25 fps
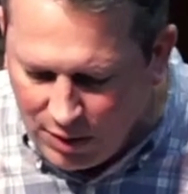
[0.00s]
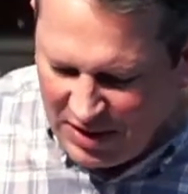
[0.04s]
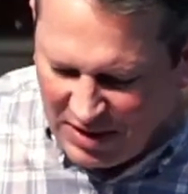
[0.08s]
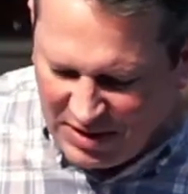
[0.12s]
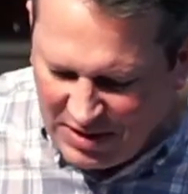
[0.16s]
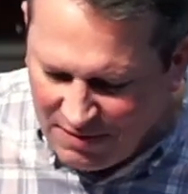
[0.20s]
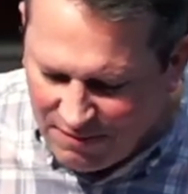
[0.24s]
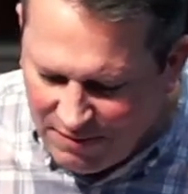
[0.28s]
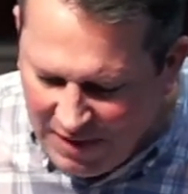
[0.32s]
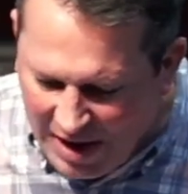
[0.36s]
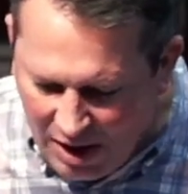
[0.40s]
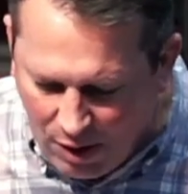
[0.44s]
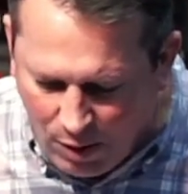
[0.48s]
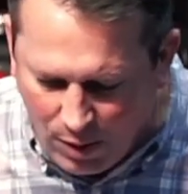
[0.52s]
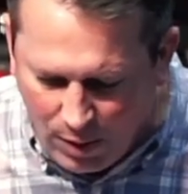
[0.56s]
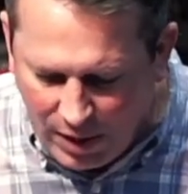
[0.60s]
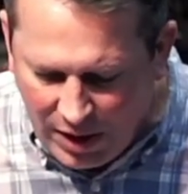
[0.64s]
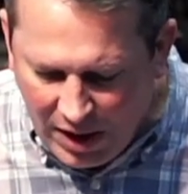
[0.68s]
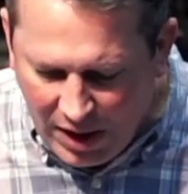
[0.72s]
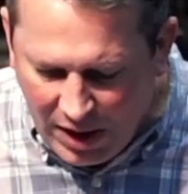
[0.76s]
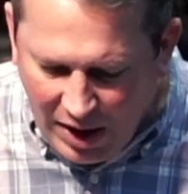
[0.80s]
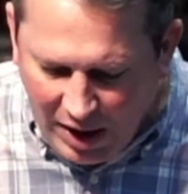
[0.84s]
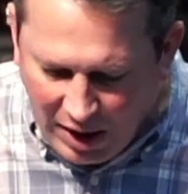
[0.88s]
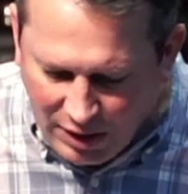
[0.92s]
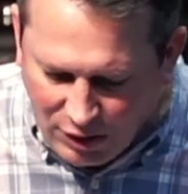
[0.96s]
It devoured
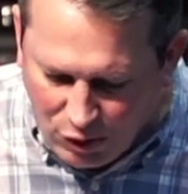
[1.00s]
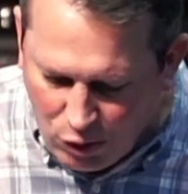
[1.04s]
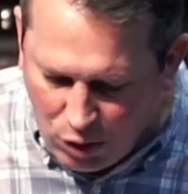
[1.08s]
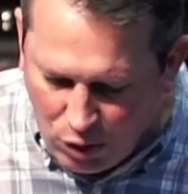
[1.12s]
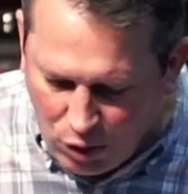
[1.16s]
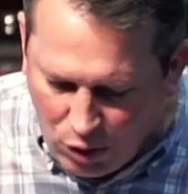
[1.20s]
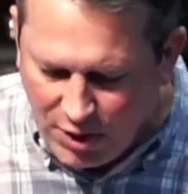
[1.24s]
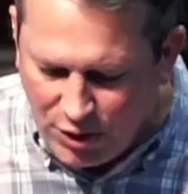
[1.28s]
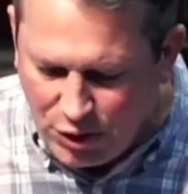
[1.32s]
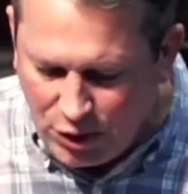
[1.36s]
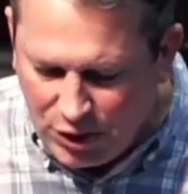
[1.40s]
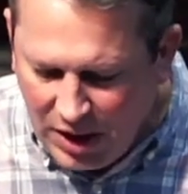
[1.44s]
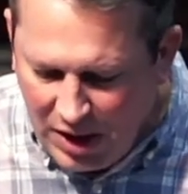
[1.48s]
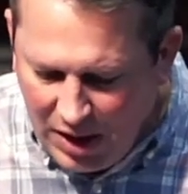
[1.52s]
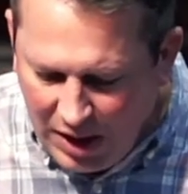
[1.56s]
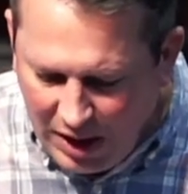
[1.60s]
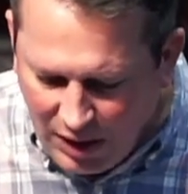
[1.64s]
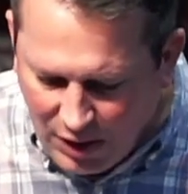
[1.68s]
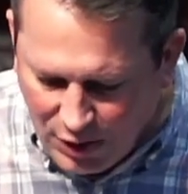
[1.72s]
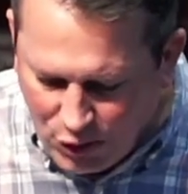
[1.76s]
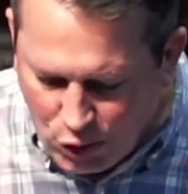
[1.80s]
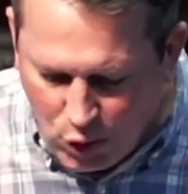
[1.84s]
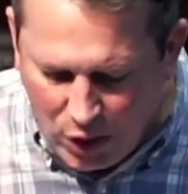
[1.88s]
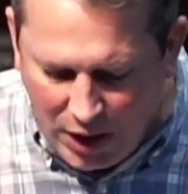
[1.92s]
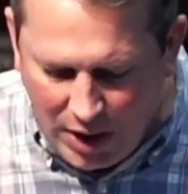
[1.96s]
and crushed, and
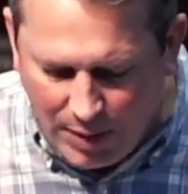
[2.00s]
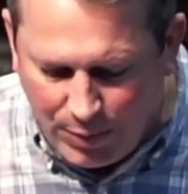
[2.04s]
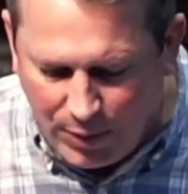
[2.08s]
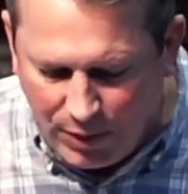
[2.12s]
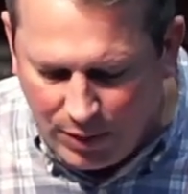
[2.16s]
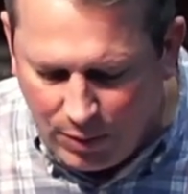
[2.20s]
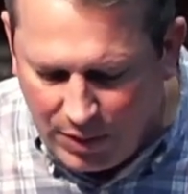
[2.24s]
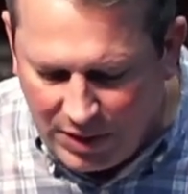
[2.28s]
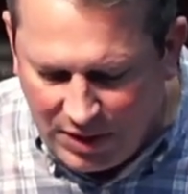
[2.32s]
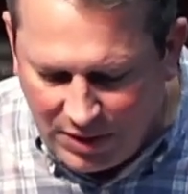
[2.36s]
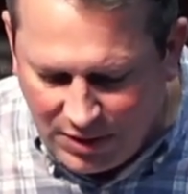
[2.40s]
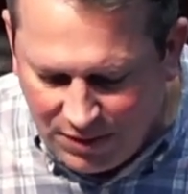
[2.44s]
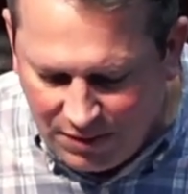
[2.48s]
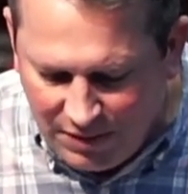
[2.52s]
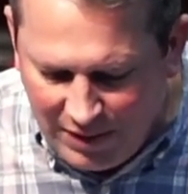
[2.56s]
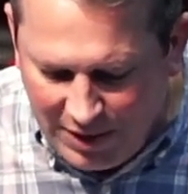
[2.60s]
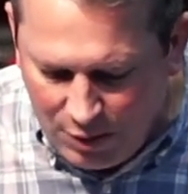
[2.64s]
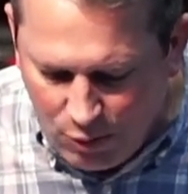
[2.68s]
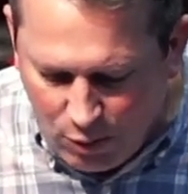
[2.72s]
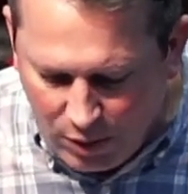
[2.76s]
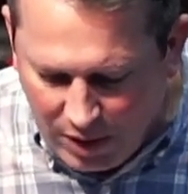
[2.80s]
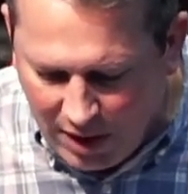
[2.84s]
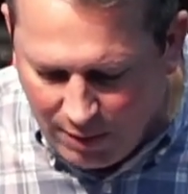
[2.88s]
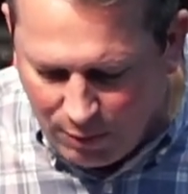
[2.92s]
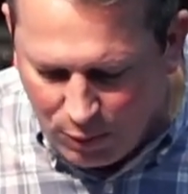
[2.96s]
it trampled with its feet
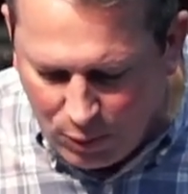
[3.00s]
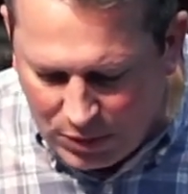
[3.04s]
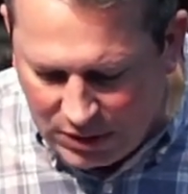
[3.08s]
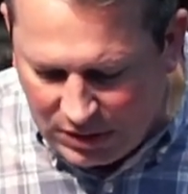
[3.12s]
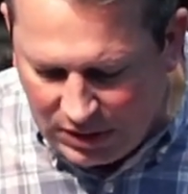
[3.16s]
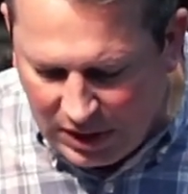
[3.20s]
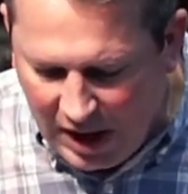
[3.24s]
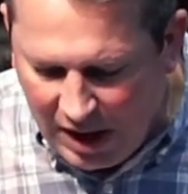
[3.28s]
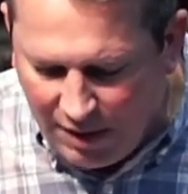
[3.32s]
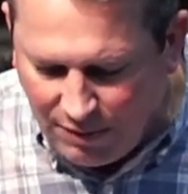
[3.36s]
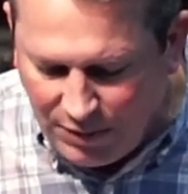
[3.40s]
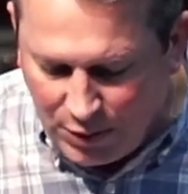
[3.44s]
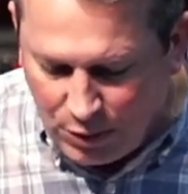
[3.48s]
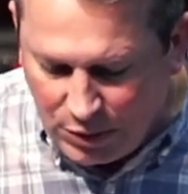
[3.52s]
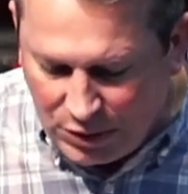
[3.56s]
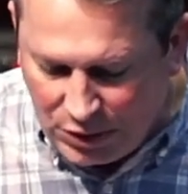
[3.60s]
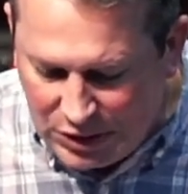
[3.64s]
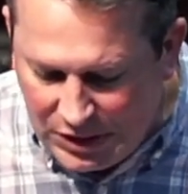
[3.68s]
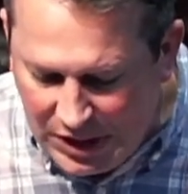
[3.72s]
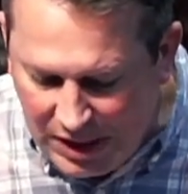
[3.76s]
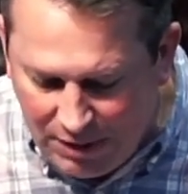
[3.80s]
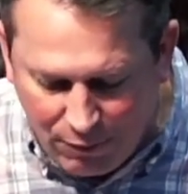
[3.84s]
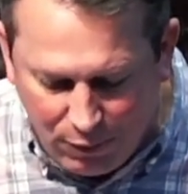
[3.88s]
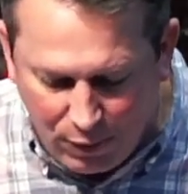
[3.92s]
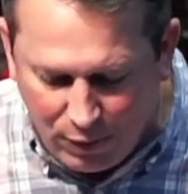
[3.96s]
whatever was left. It was
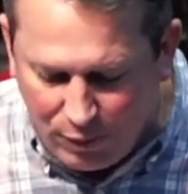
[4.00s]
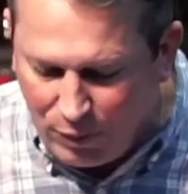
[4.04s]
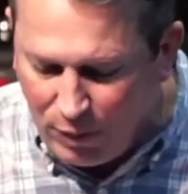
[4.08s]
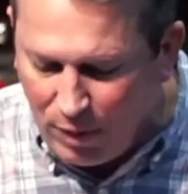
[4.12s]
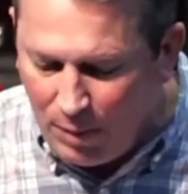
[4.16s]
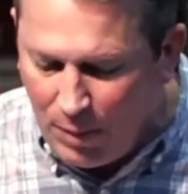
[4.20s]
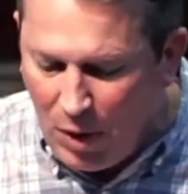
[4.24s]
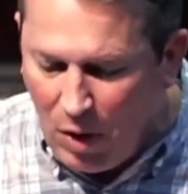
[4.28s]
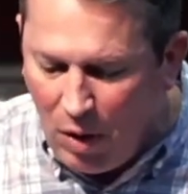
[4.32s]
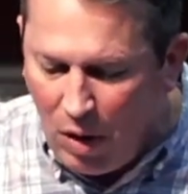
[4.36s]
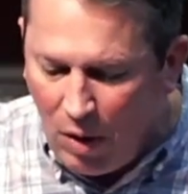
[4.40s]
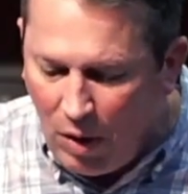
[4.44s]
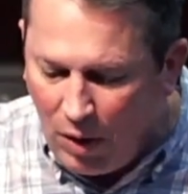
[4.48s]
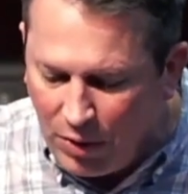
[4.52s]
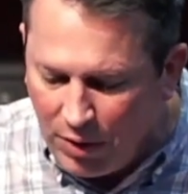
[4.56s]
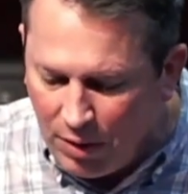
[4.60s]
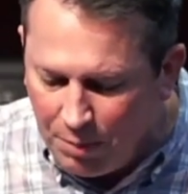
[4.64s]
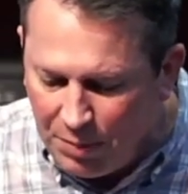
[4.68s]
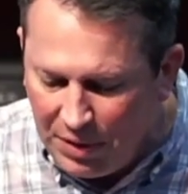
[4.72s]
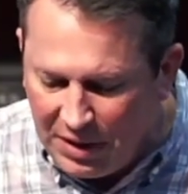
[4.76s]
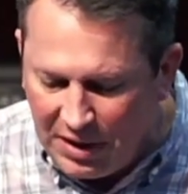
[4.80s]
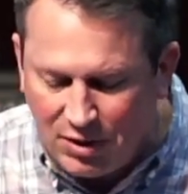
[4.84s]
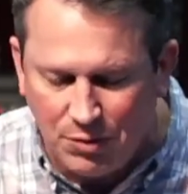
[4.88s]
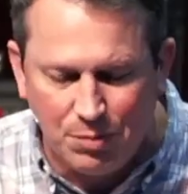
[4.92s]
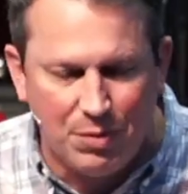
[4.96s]
different from all the
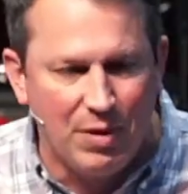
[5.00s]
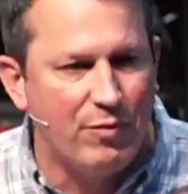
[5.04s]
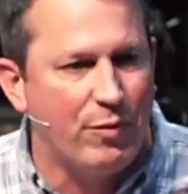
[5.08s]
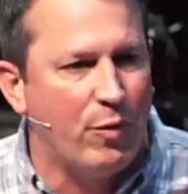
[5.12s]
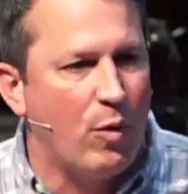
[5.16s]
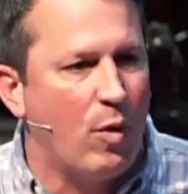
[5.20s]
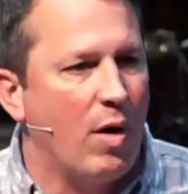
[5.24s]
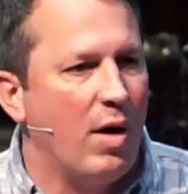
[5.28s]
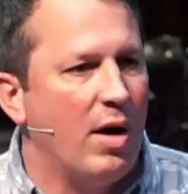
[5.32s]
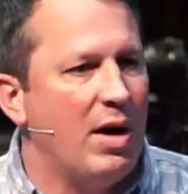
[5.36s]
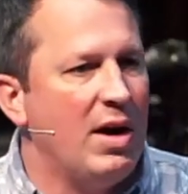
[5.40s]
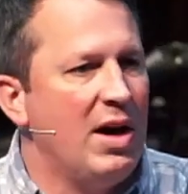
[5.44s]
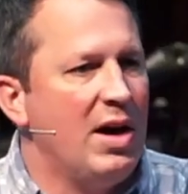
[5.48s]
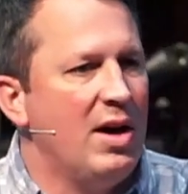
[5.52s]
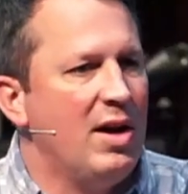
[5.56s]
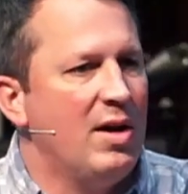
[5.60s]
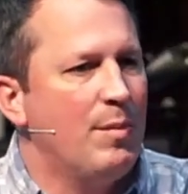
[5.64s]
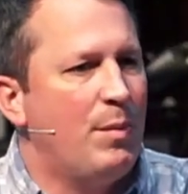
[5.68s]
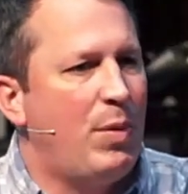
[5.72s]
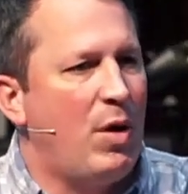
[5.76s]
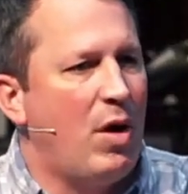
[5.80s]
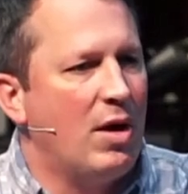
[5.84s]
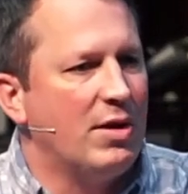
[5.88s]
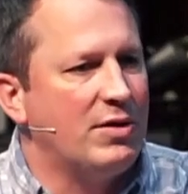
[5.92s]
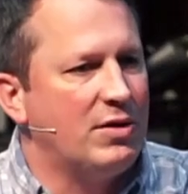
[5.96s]
beasts before it.
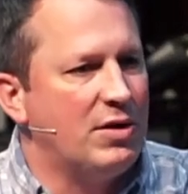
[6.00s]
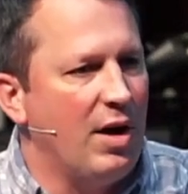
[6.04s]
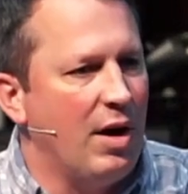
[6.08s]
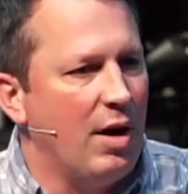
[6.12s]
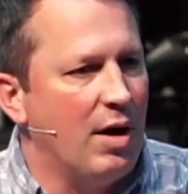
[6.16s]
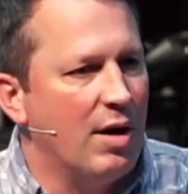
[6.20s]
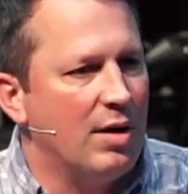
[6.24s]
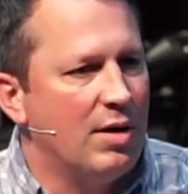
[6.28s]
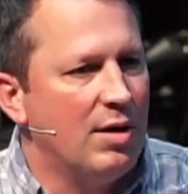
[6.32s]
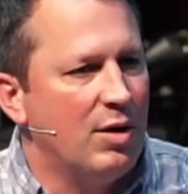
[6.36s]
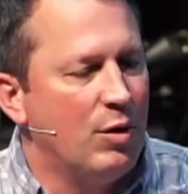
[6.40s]
Pause there.